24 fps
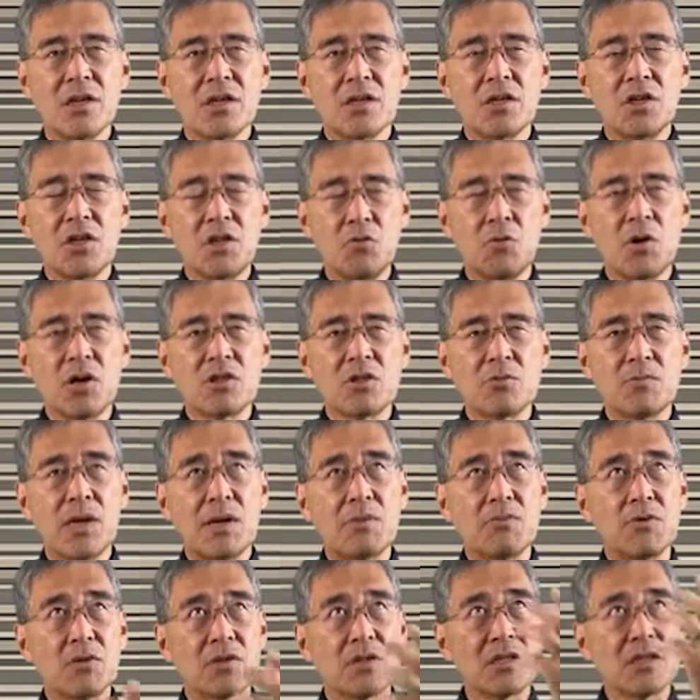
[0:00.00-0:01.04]
You want to be able
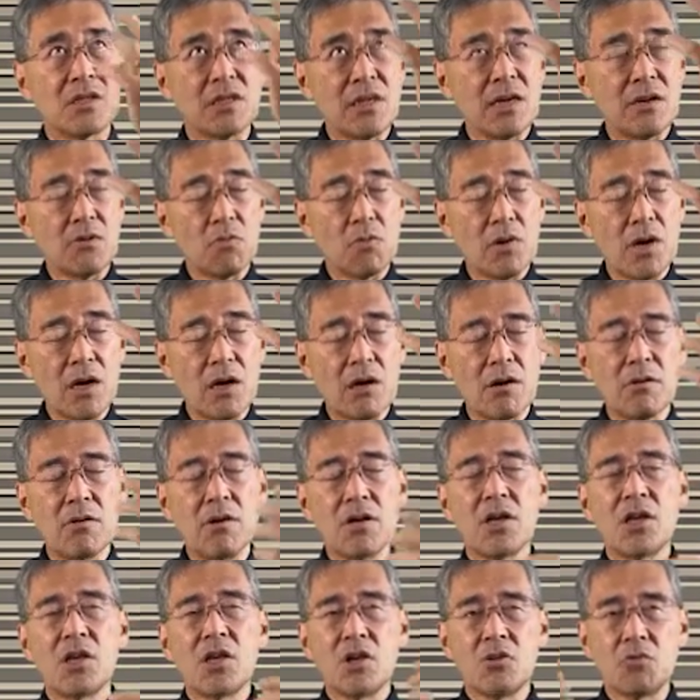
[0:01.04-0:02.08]
to see it well,
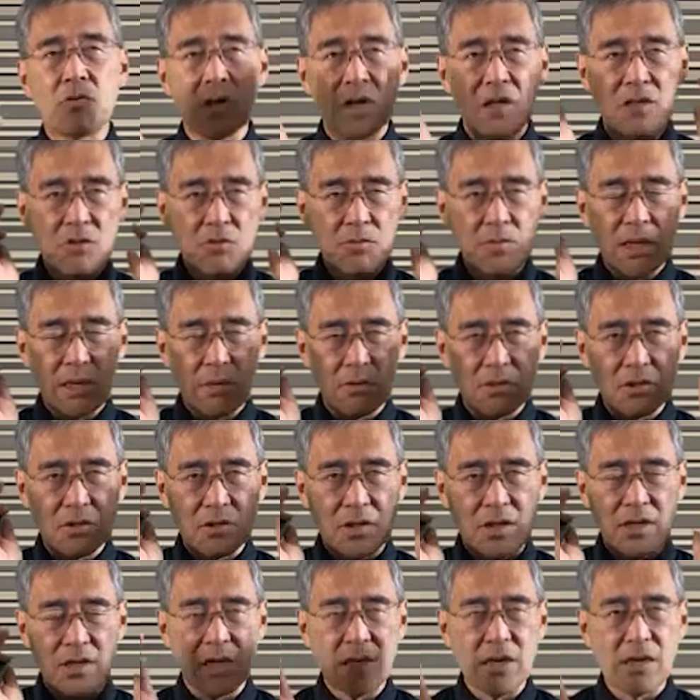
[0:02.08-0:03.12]
you want it to be able to
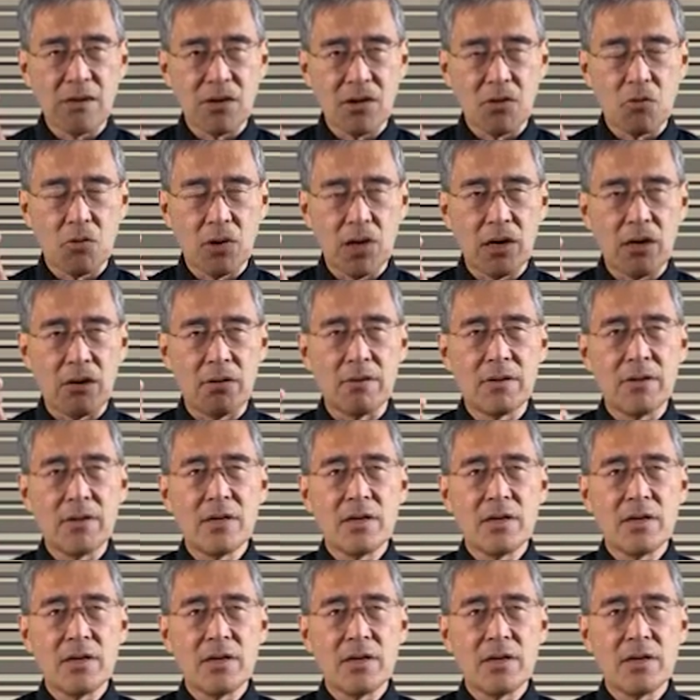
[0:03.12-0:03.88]
hear it well.